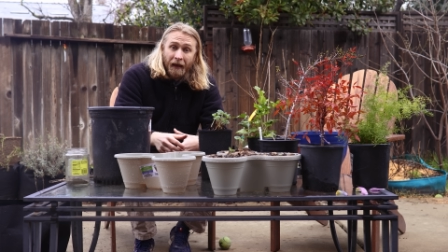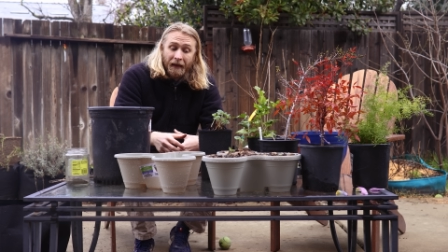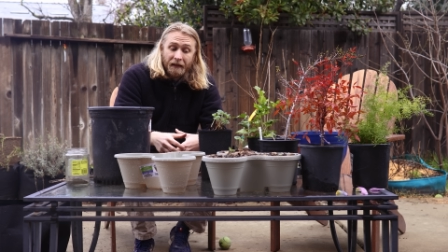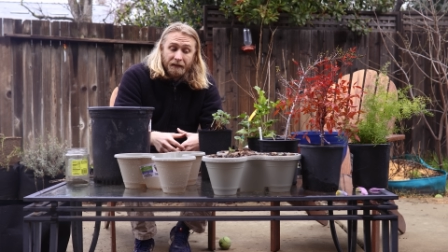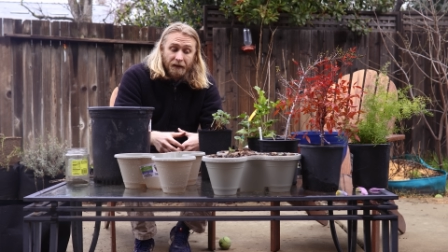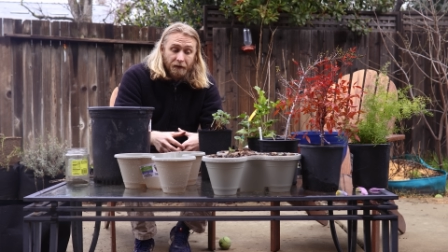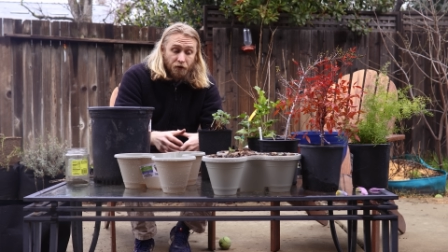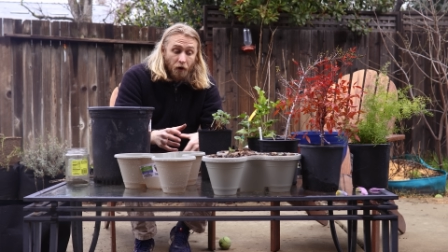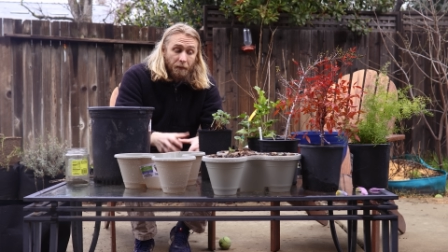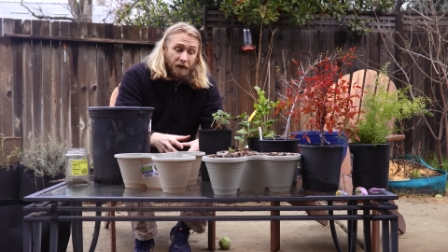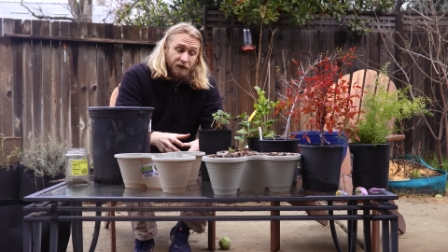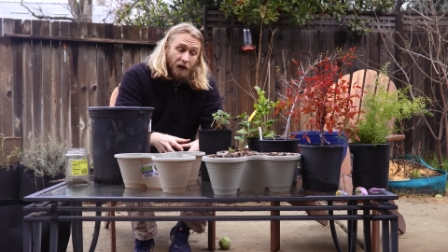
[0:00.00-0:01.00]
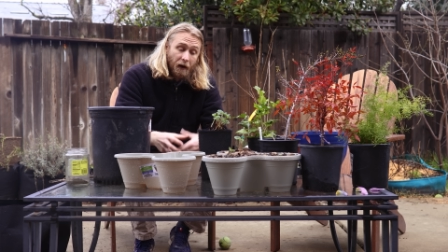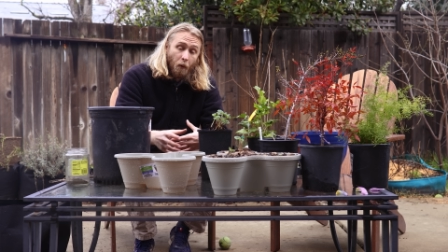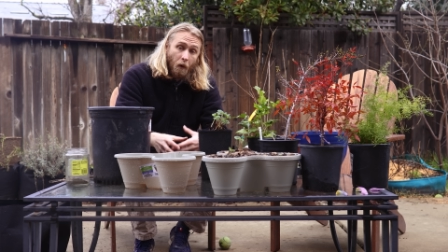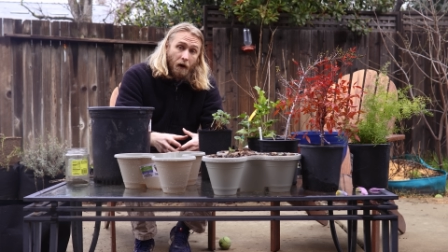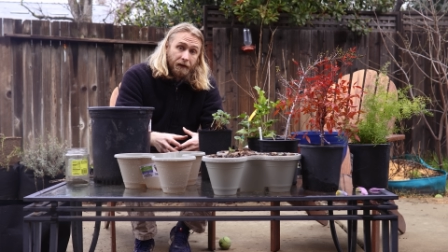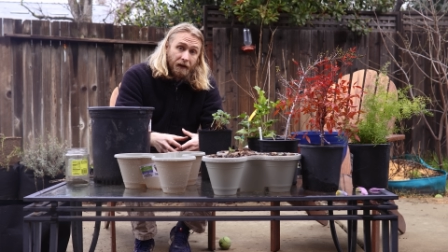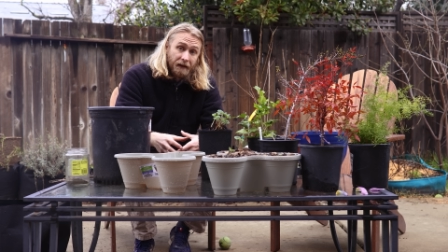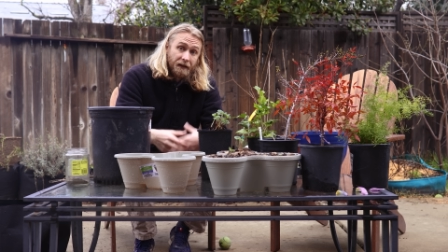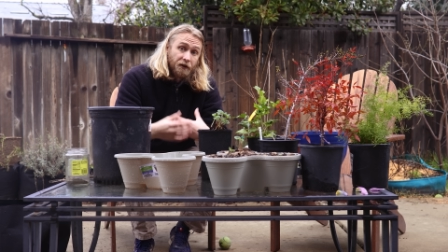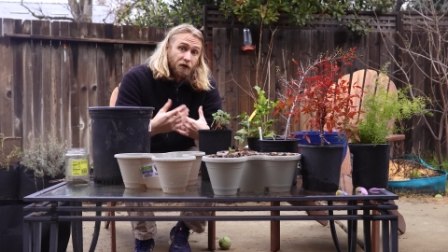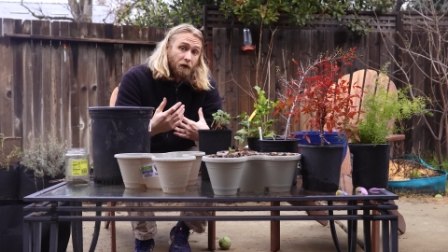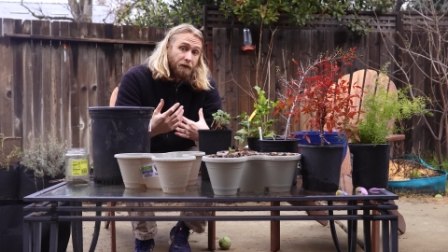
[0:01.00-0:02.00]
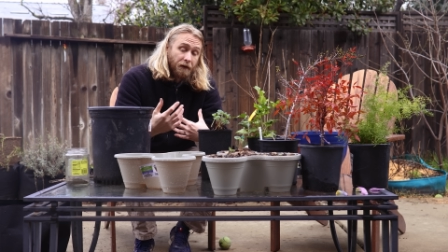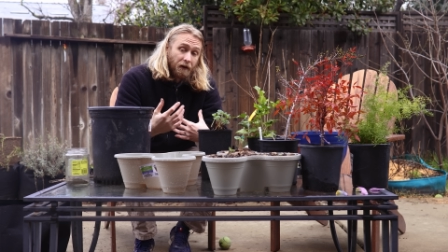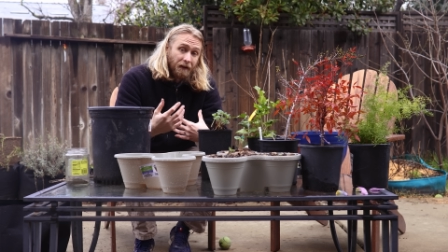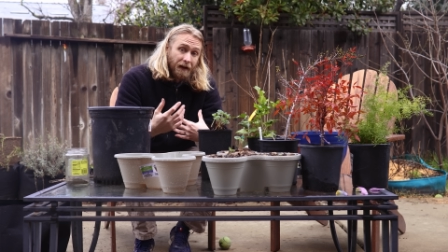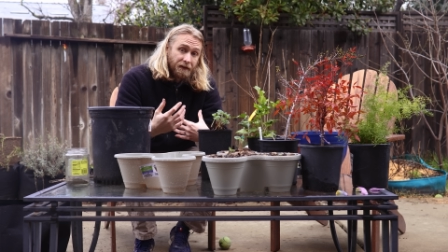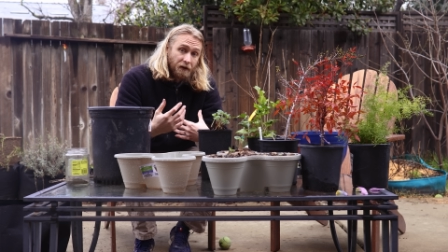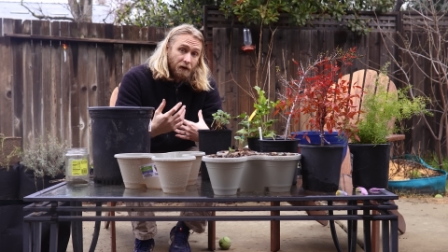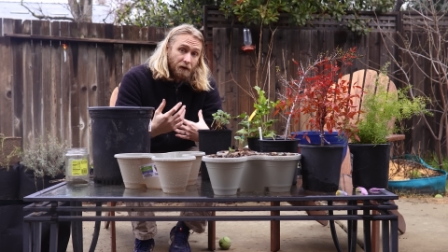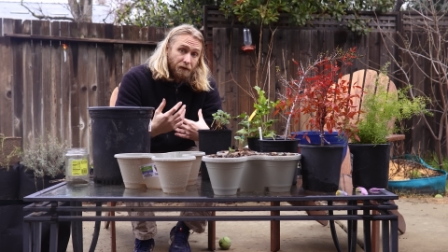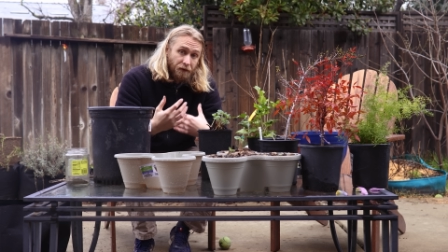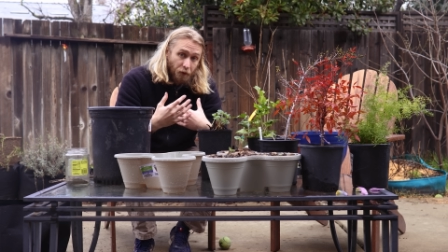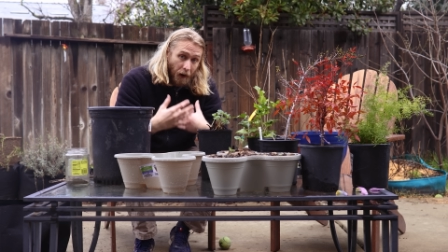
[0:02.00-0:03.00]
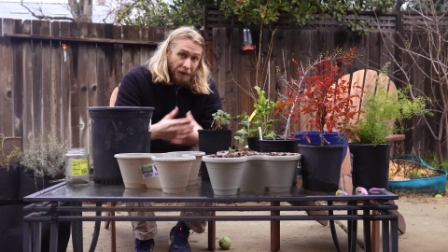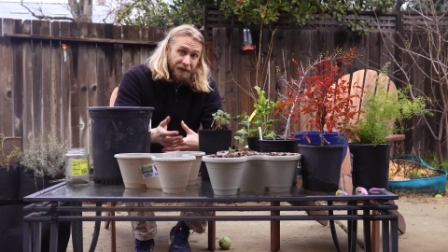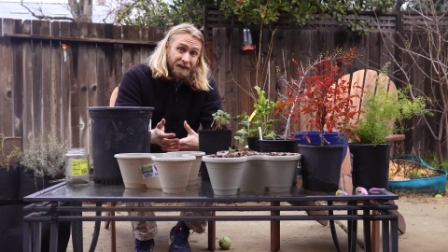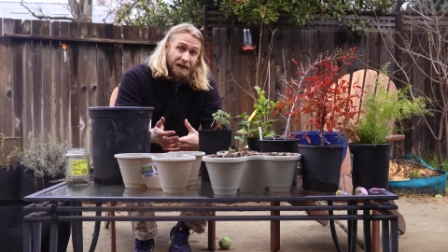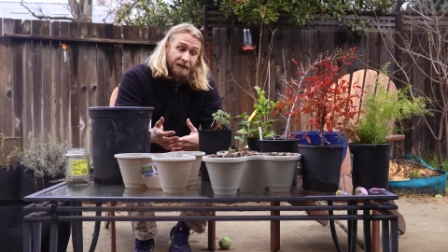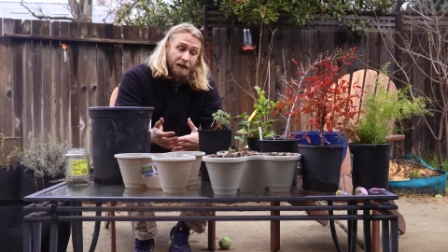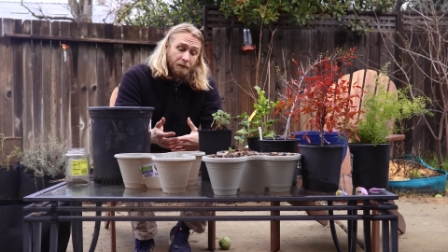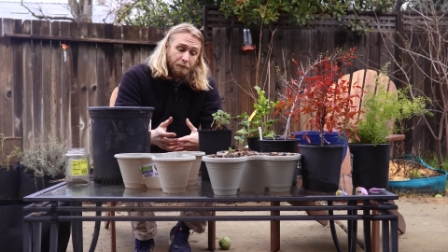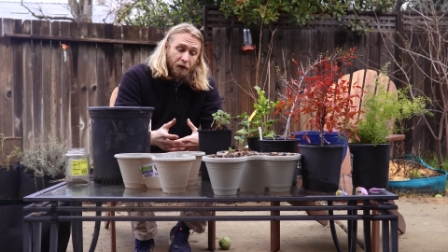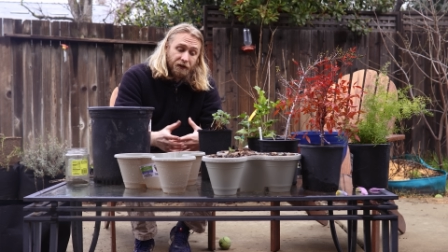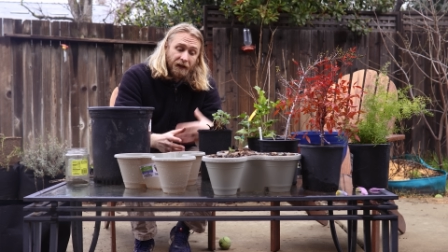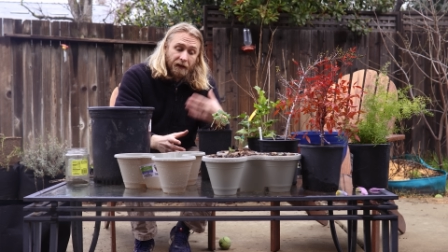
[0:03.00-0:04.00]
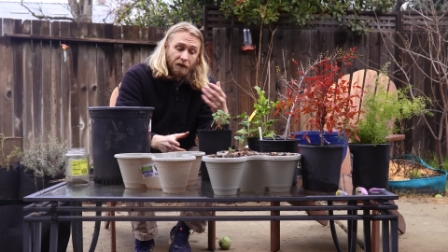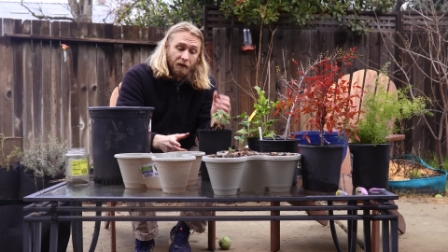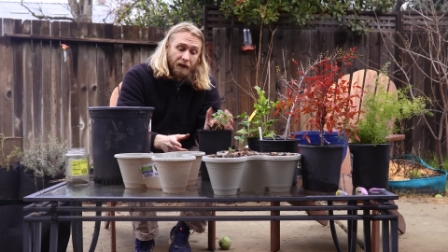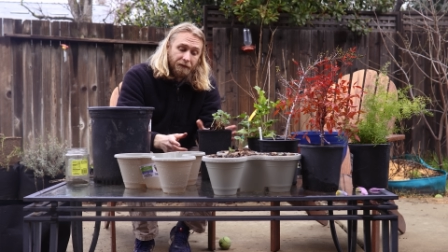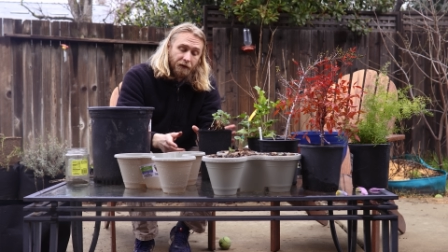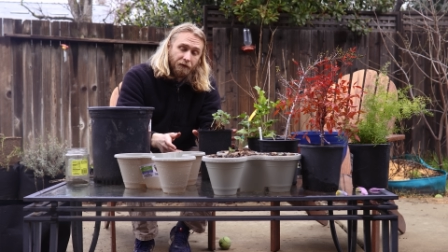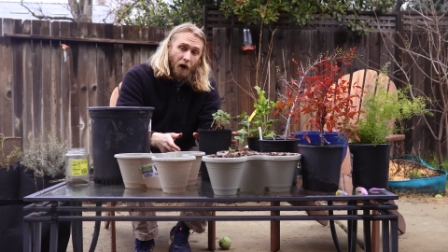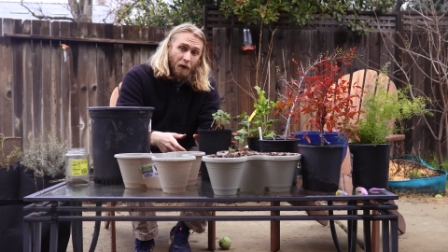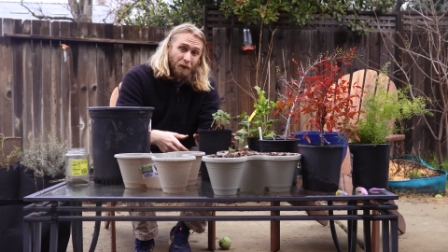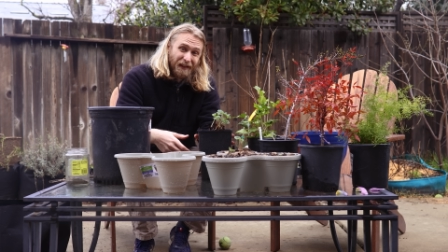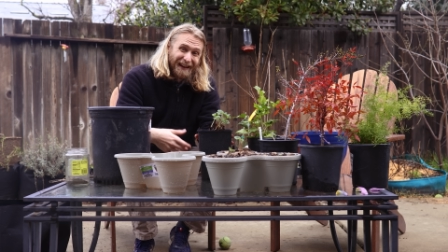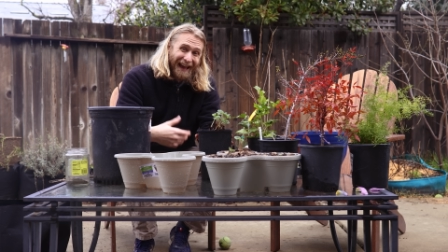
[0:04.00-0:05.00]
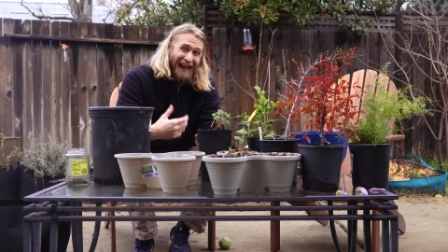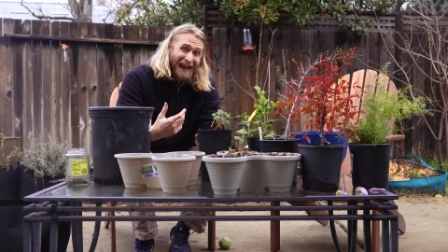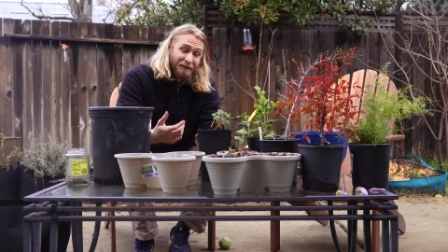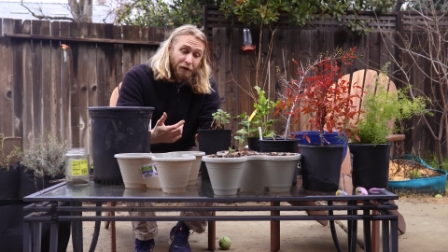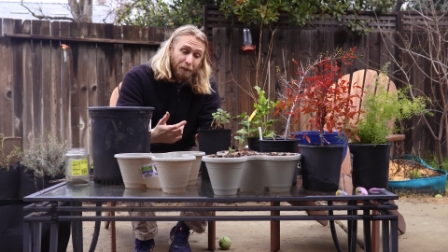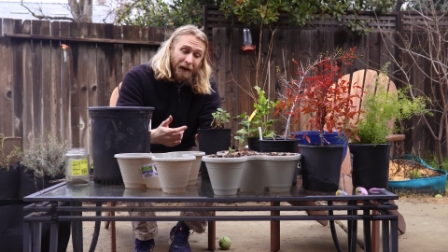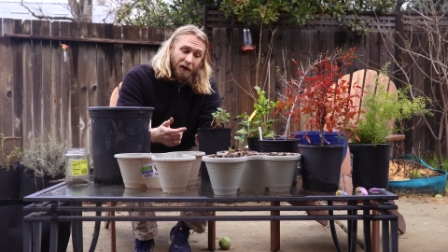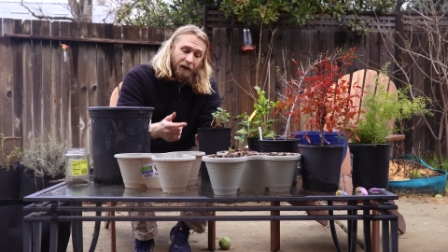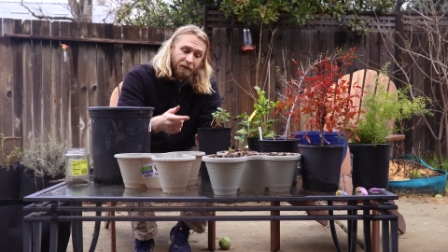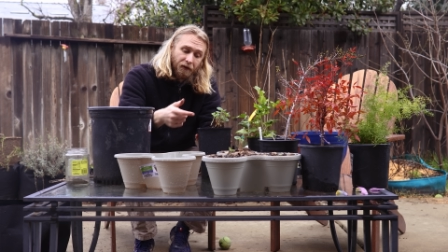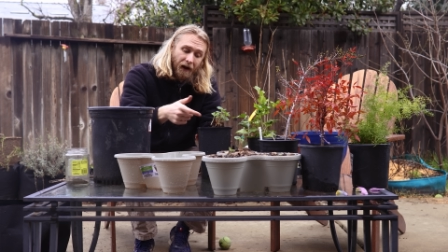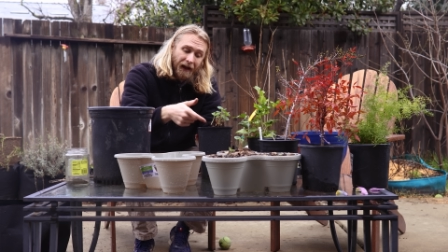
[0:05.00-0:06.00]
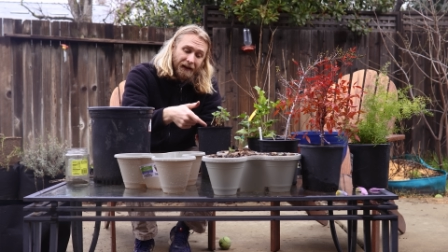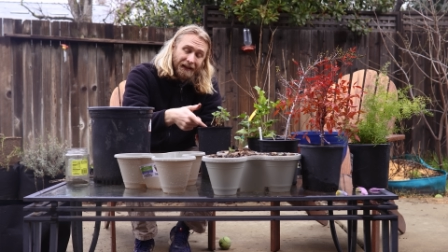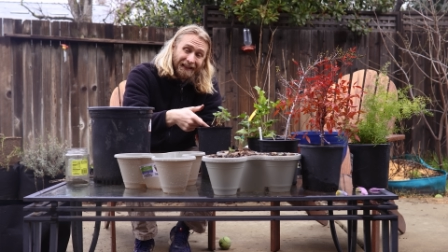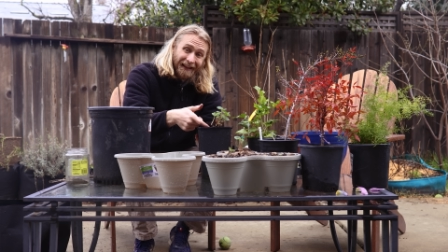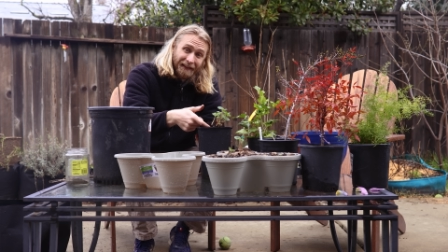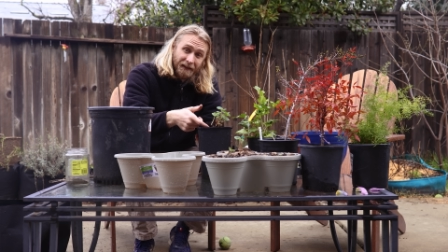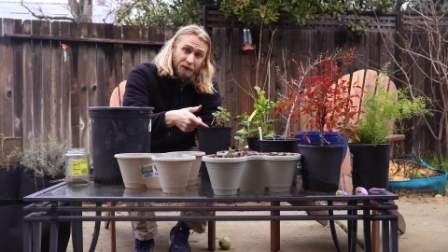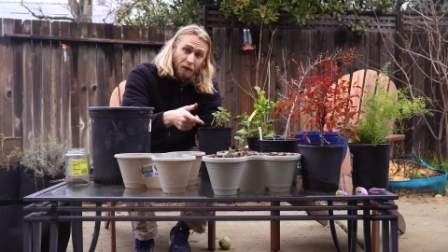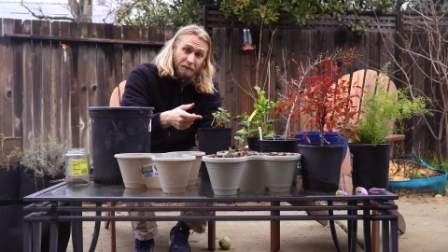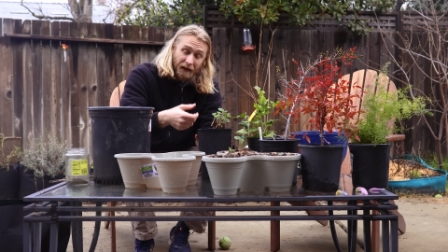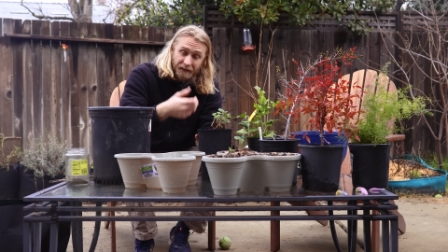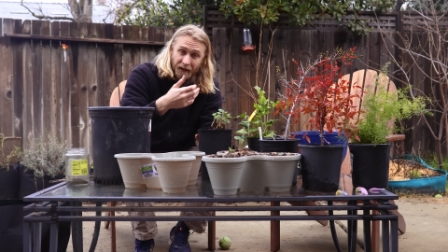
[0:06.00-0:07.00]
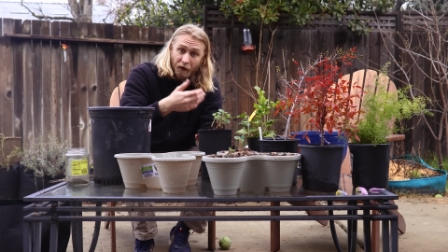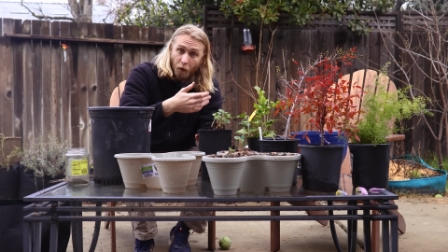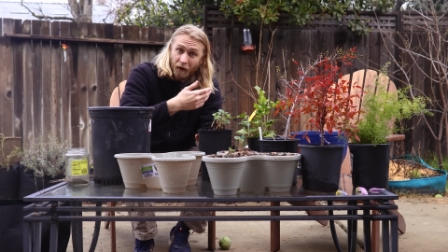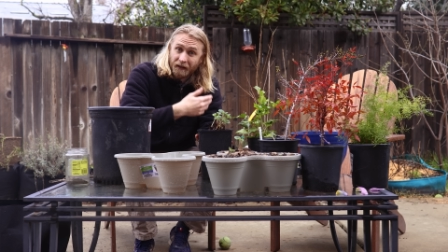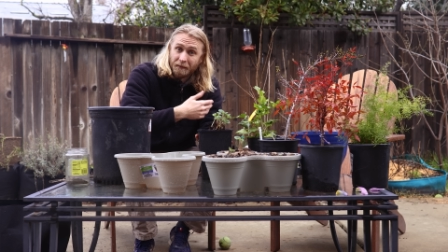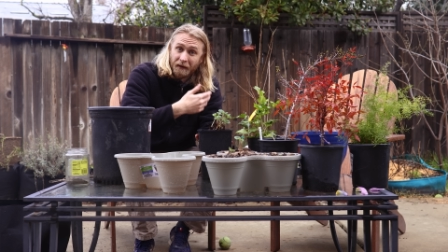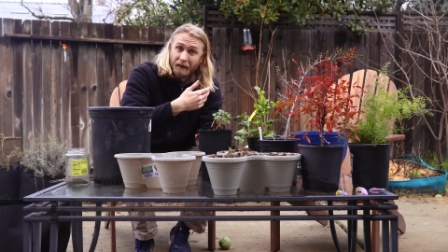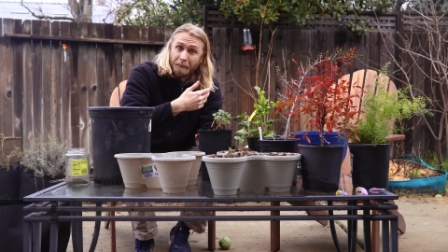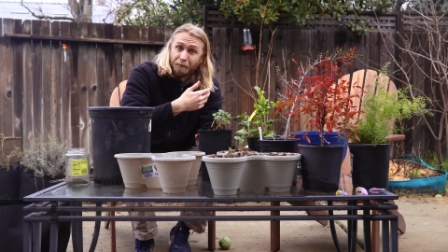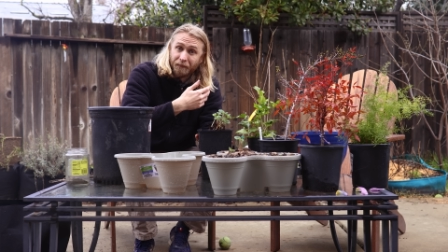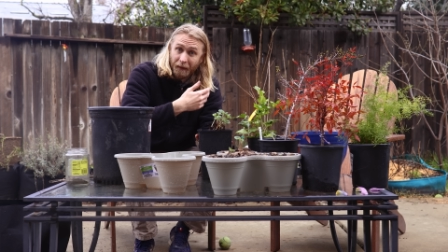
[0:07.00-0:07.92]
is strawberries are gonna want additional fertilizer throughout the season, particularly if you've gone with an ever-bearing variety like this one, because they're going to be